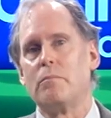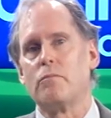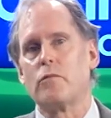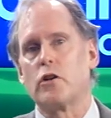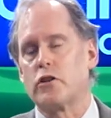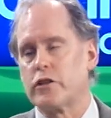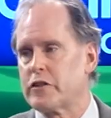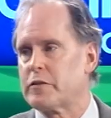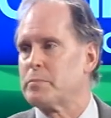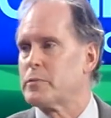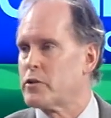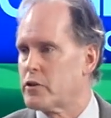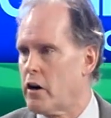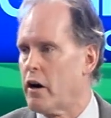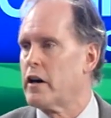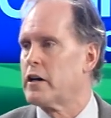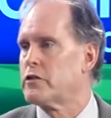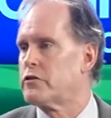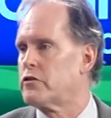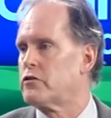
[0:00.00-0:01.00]
Christmas
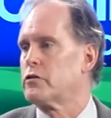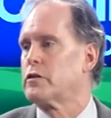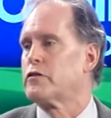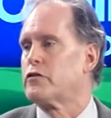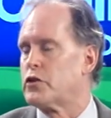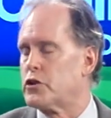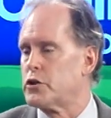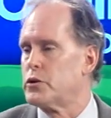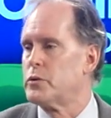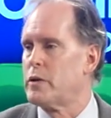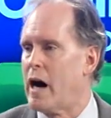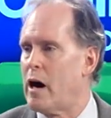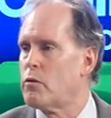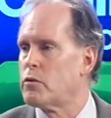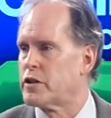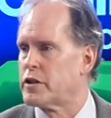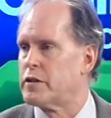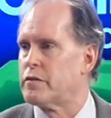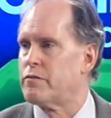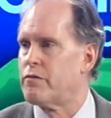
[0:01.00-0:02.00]
cards sort of grew
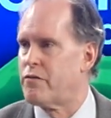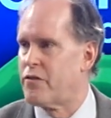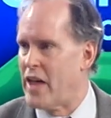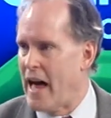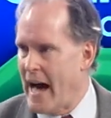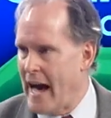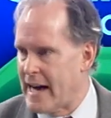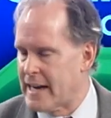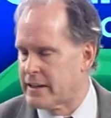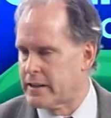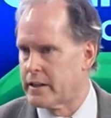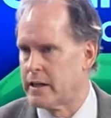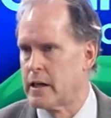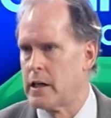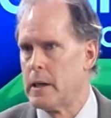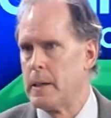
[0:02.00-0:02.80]
out of that